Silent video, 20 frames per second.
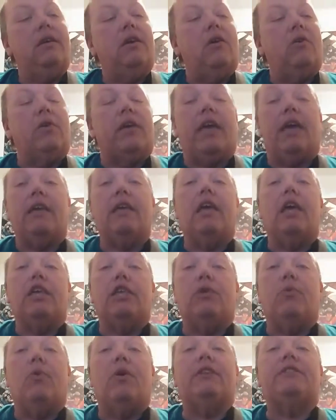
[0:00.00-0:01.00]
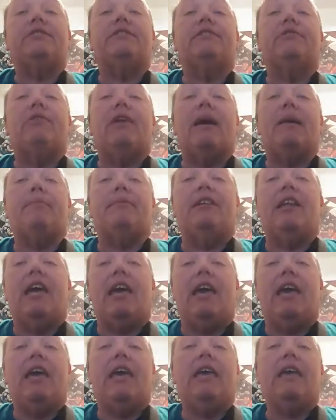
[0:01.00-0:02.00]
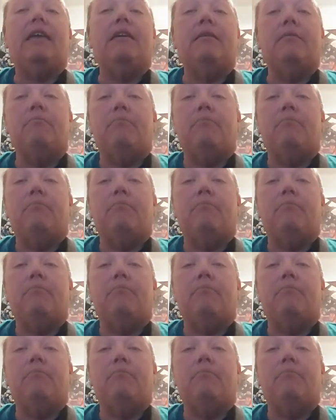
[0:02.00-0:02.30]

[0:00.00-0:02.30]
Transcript: Okay, you want to grab an A